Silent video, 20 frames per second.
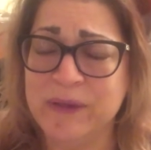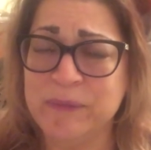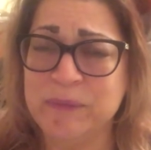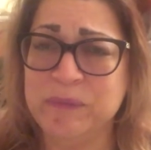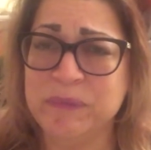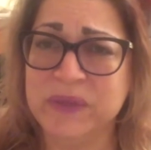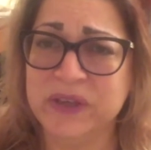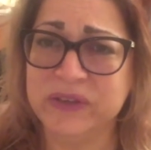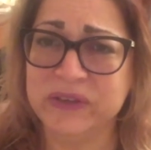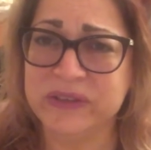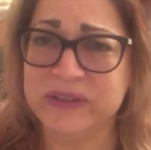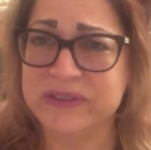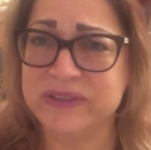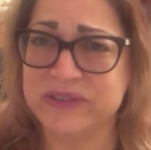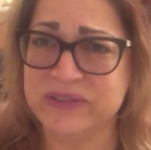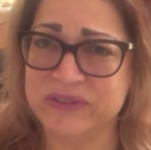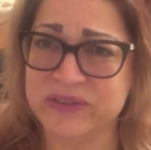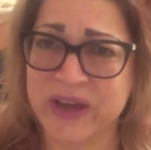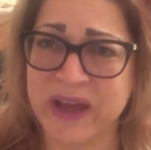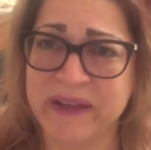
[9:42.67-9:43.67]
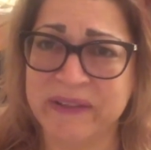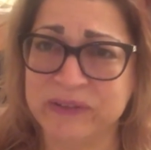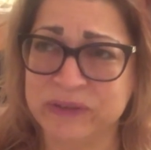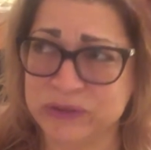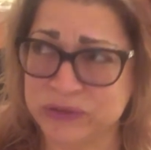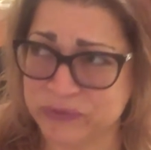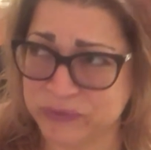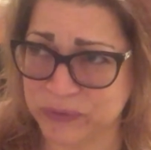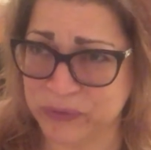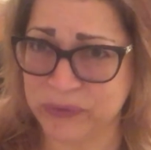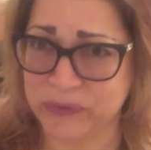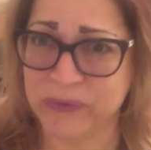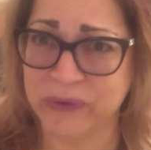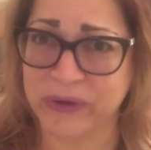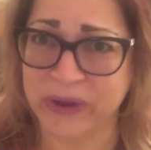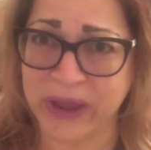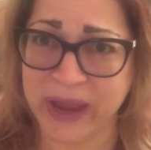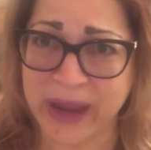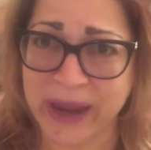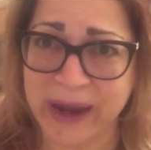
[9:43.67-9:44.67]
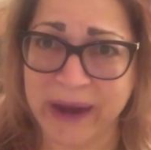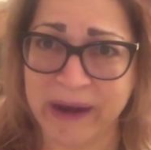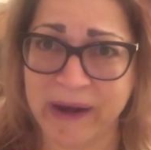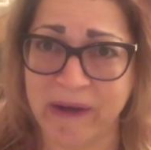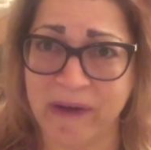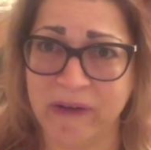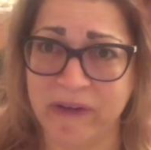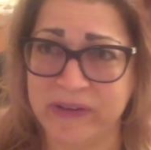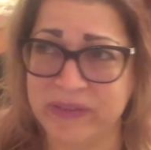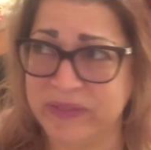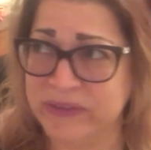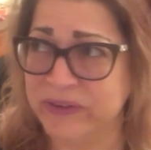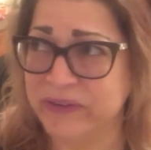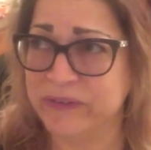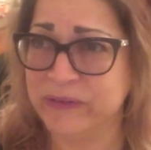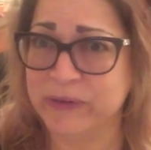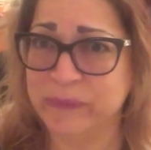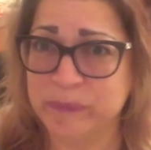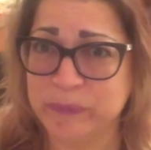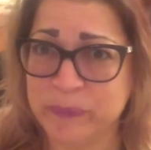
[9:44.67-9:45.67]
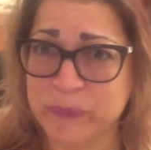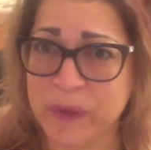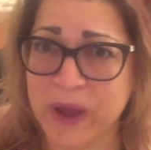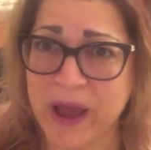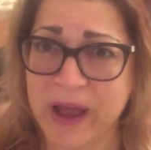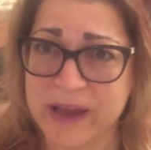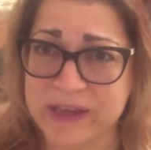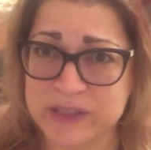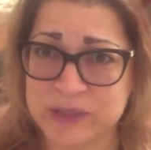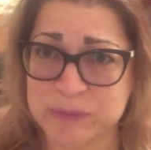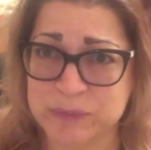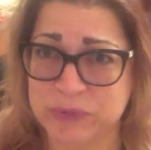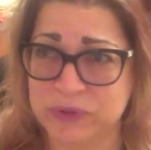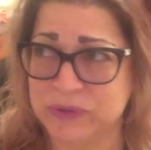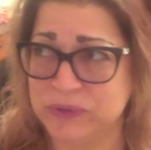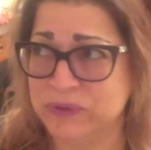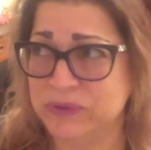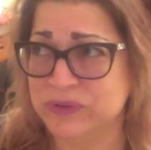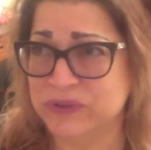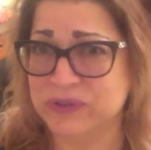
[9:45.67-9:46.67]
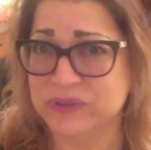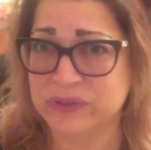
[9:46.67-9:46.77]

millions of dollars for their care and their hospitals.